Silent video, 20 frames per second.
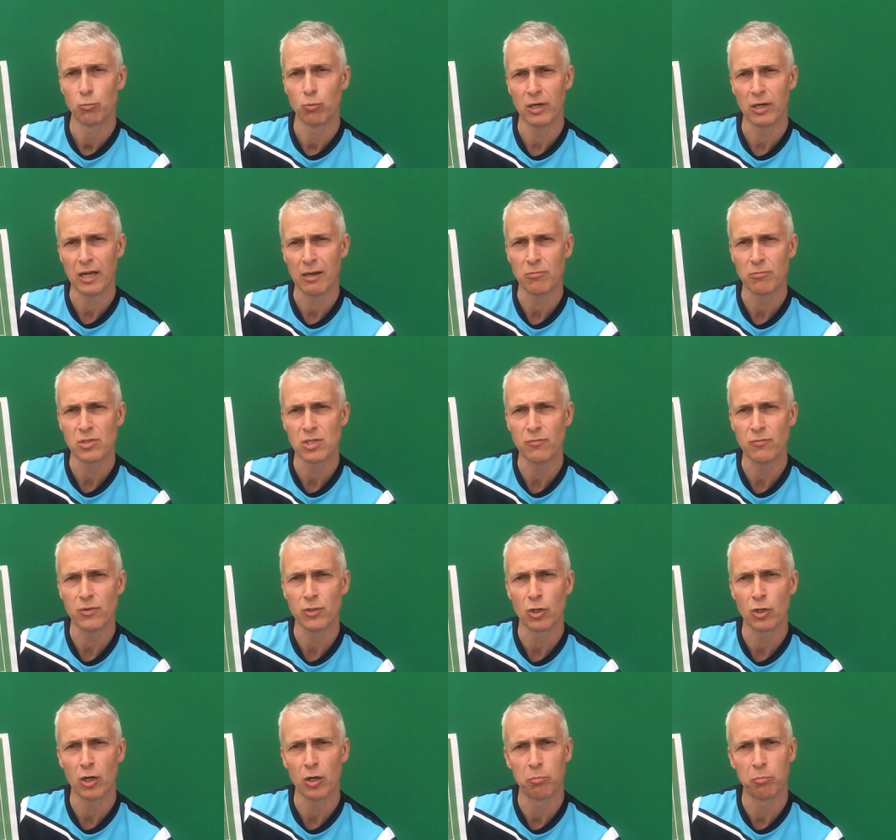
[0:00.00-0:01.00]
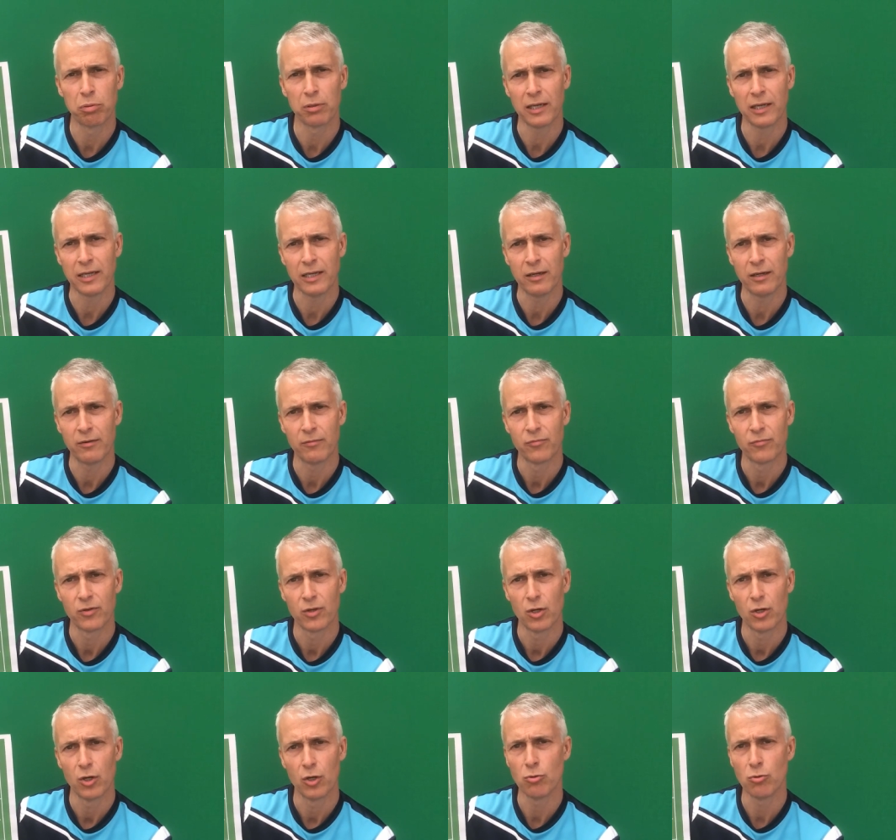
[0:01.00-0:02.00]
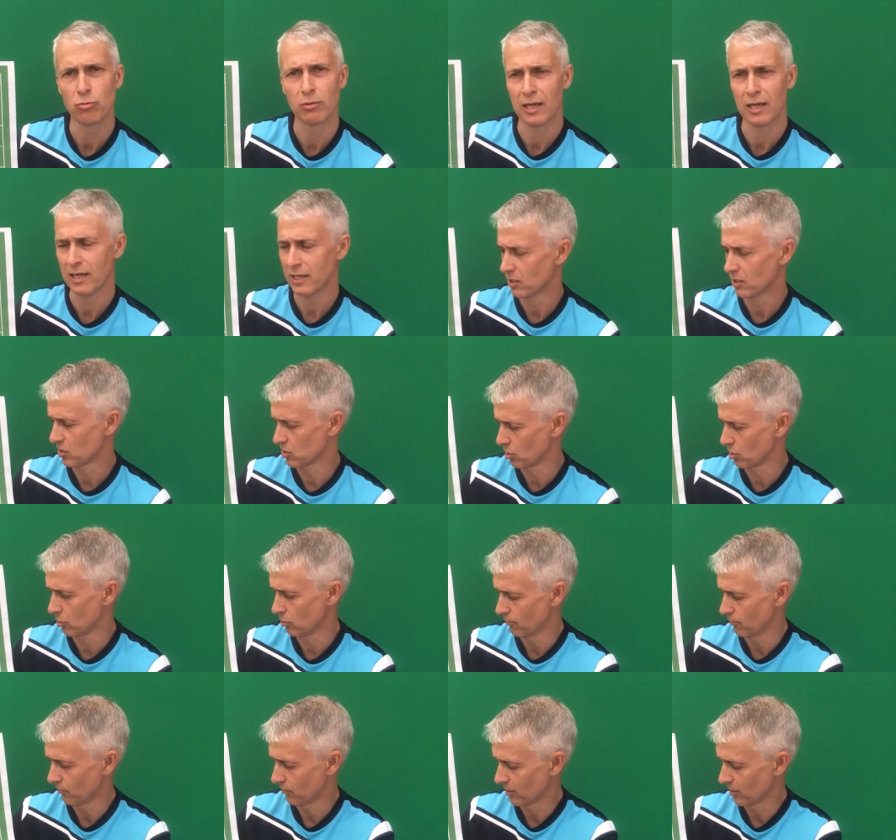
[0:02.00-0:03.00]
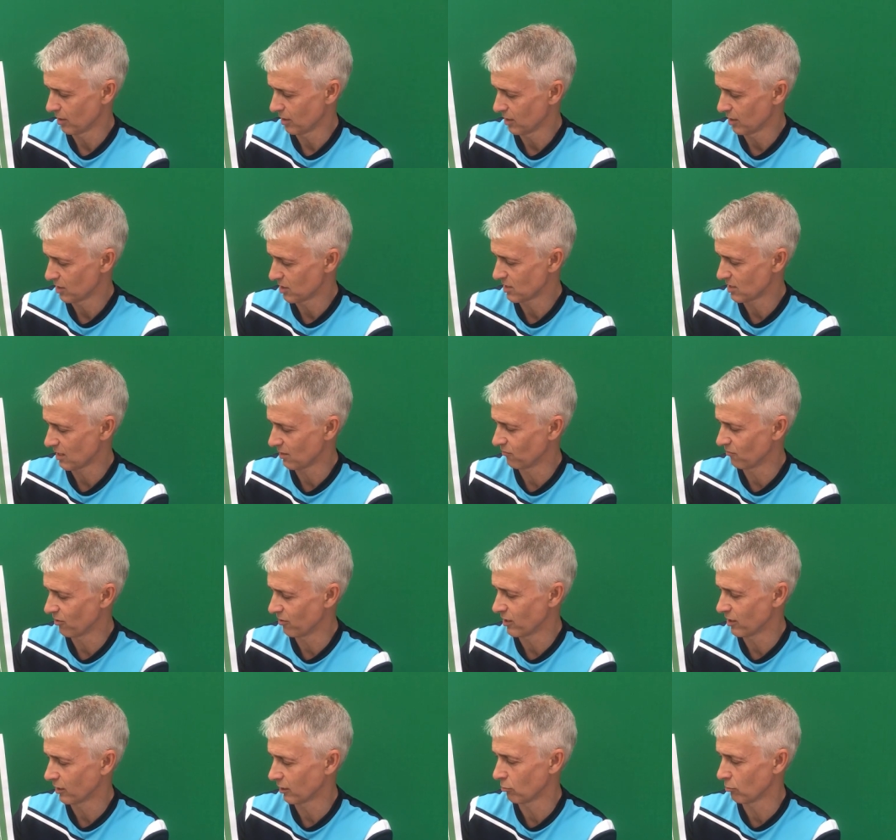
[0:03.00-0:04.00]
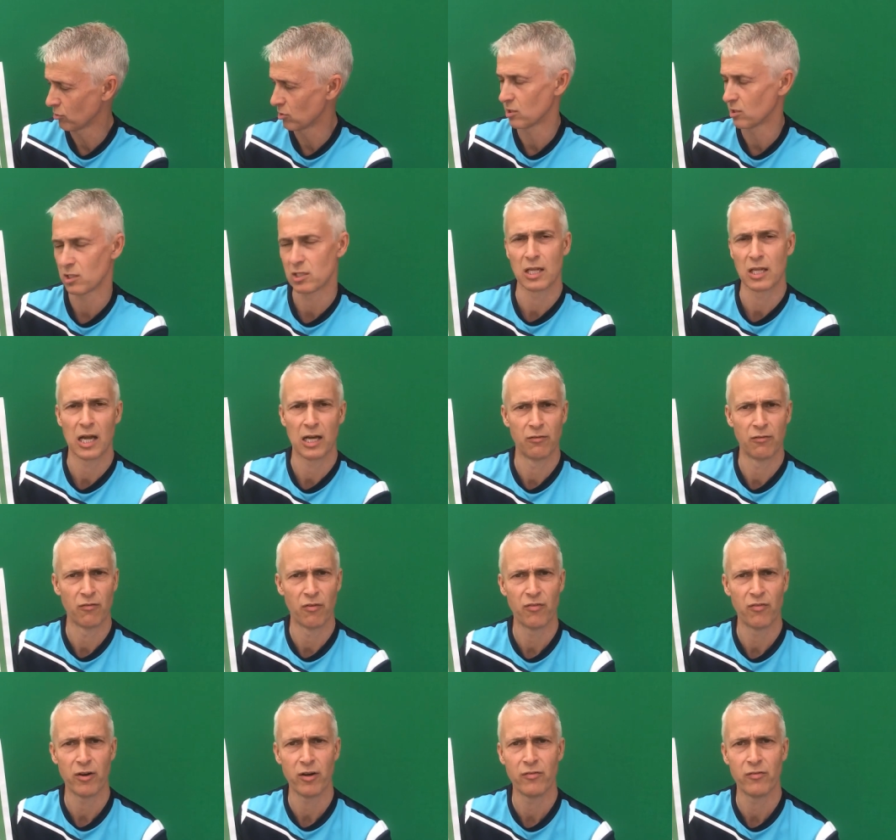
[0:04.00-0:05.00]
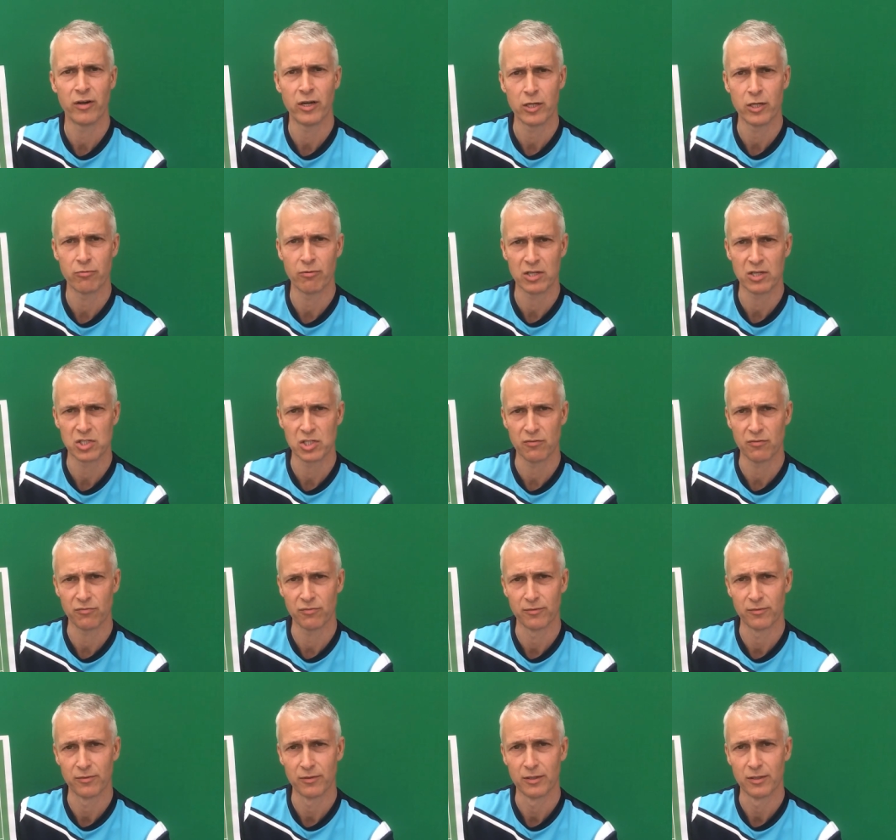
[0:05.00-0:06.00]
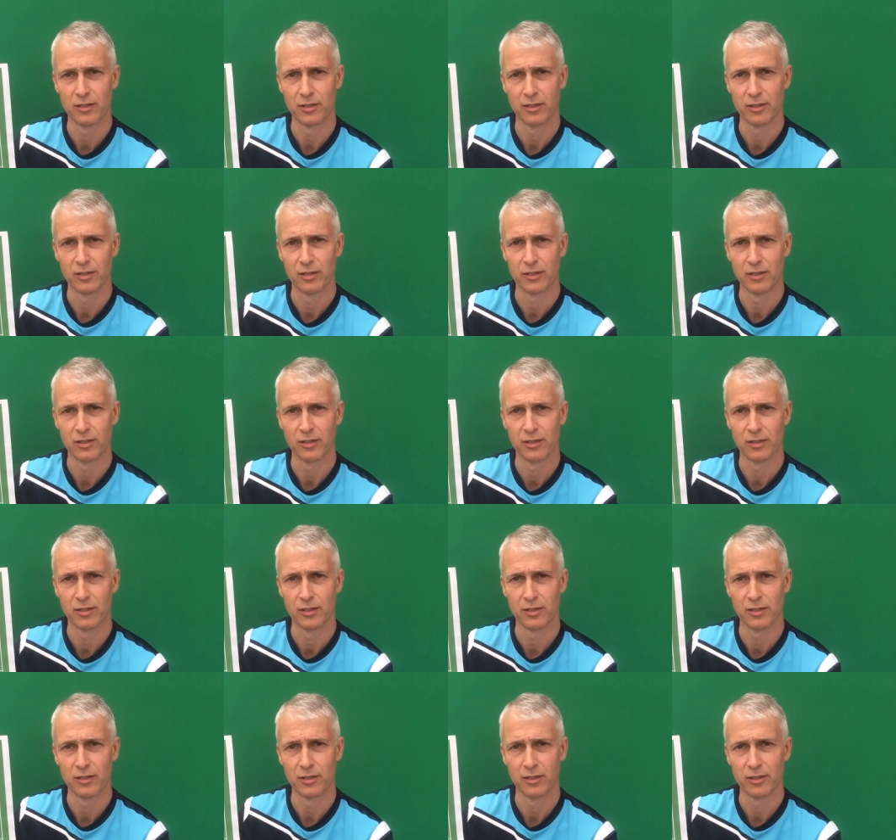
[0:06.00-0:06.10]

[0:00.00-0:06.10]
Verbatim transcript: What happens if we have got a player who likes to stand very close to his line and be very, very aggressive?